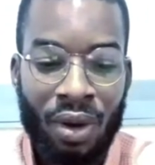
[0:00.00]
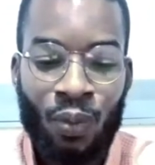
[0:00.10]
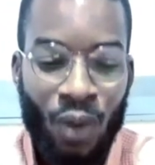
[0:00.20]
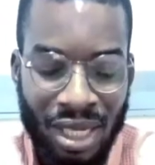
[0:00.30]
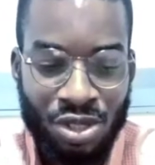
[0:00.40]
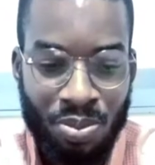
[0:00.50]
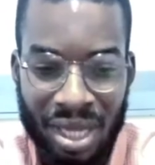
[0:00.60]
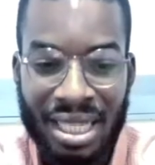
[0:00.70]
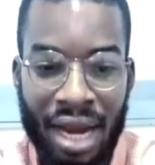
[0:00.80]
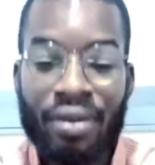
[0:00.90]
Once you
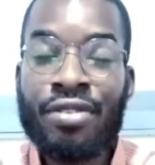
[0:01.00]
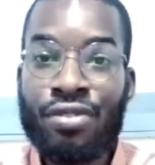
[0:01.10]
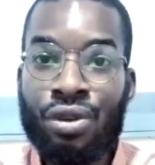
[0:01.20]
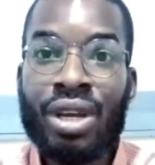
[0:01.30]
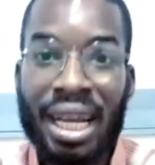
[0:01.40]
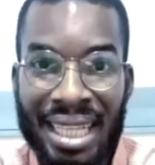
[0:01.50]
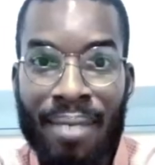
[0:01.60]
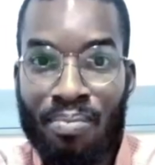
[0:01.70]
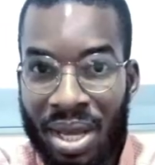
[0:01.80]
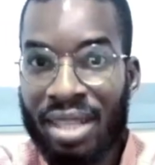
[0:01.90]
make that review, you can
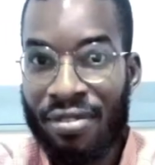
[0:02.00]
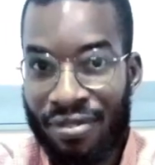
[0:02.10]
now make the